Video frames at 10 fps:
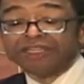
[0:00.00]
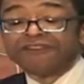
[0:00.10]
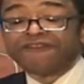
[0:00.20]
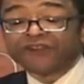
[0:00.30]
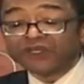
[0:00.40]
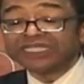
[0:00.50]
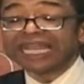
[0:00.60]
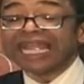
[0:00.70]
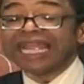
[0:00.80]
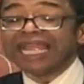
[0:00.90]
The first
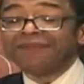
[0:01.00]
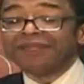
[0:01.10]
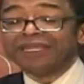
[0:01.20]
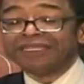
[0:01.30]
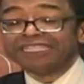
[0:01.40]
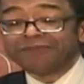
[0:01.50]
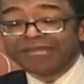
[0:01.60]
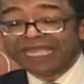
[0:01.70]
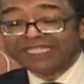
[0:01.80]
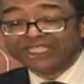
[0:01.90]
time this
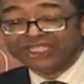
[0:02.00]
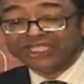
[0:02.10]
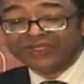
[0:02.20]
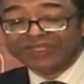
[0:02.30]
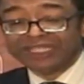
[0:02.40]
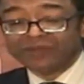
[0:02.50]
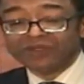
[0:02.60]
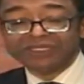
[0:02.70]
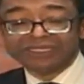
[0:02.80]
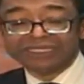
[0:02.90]
past year, I think it
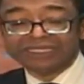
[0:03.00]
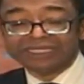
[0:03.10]
was,